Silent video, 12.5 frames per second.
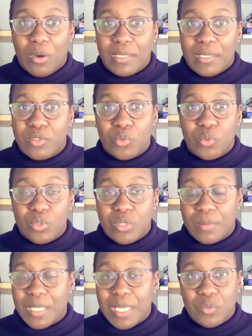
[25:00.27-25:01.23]
are in school,
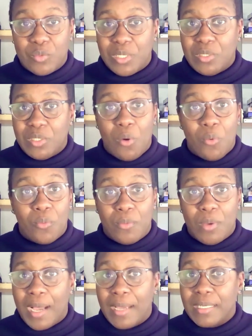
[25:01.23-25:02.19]
sometimes we don't
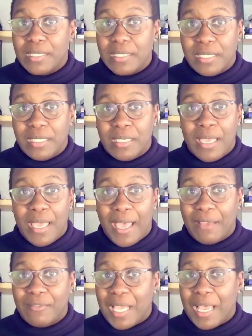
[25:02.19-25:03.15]
honestly
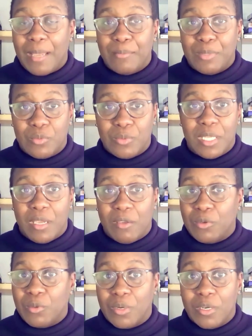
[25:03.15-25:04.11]
have time to read
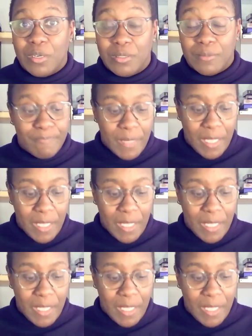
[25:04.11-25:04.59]
every word.